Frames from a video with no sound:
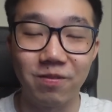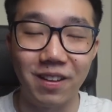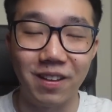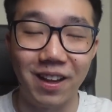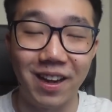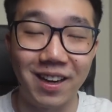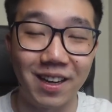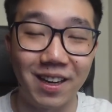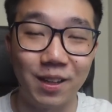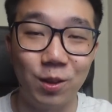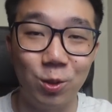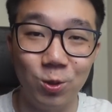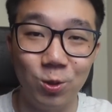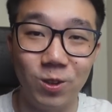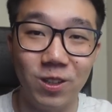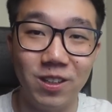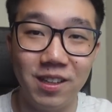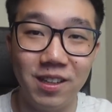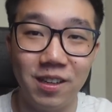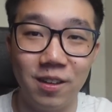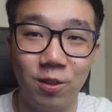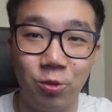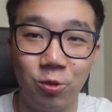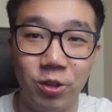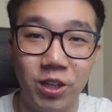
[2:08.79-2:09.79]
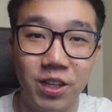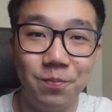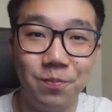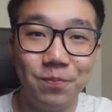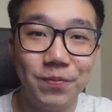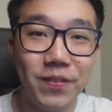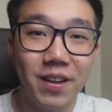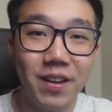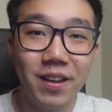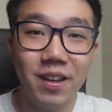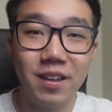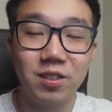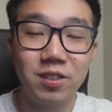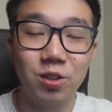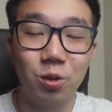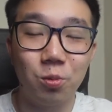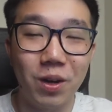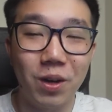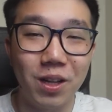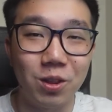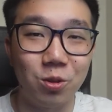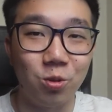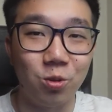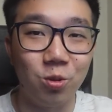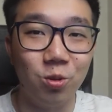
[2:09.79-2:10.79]
And I totally agree. So
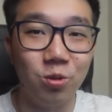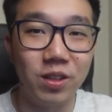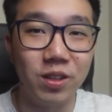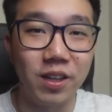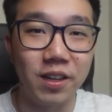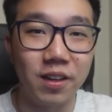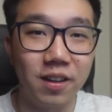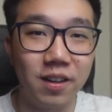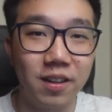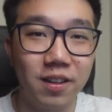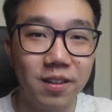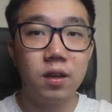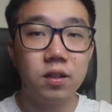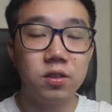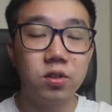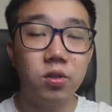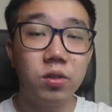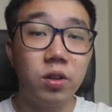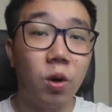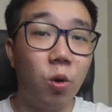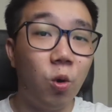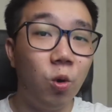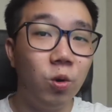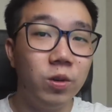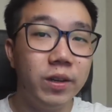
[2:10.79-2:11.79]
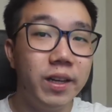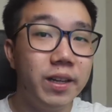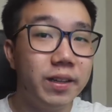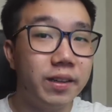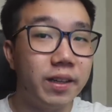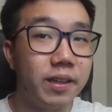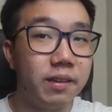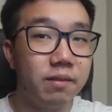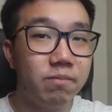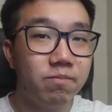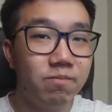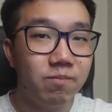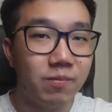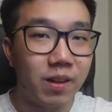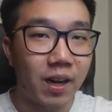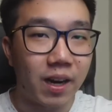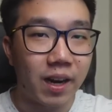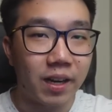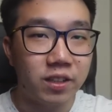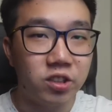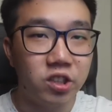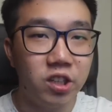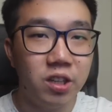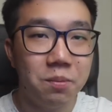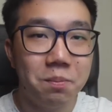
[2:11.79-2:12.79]
what do you think? So the only thing that
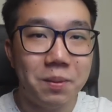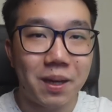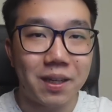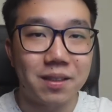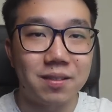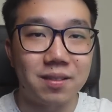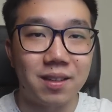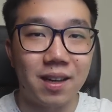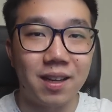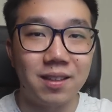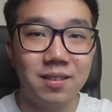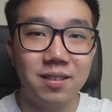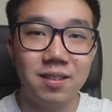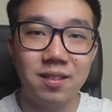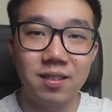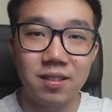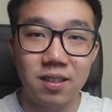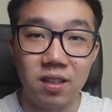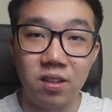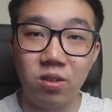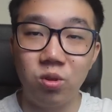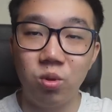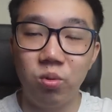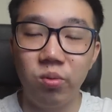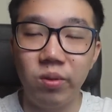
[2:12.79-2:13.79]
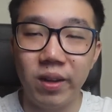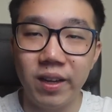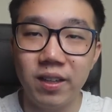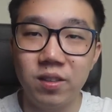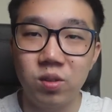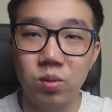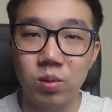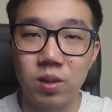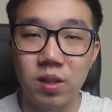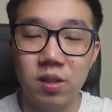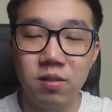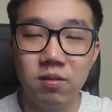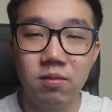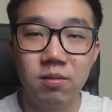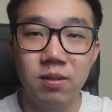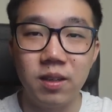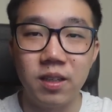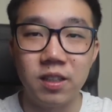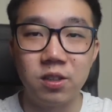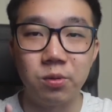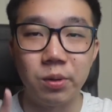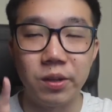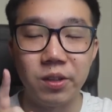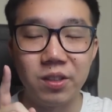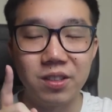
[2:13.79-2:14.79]
actually makes sense in today's world
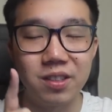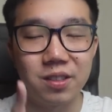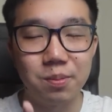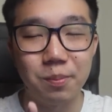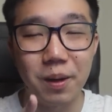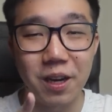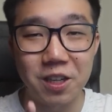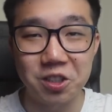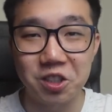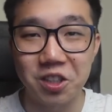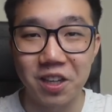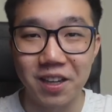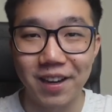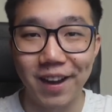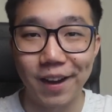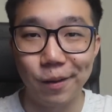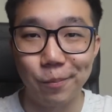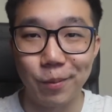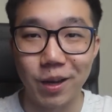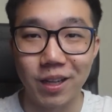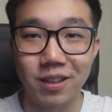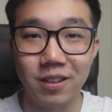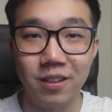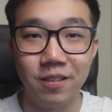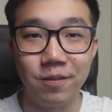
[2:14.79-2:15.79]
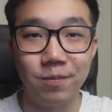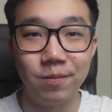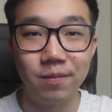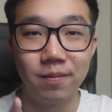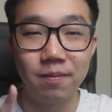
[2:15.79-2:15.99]
is when you smash that like button.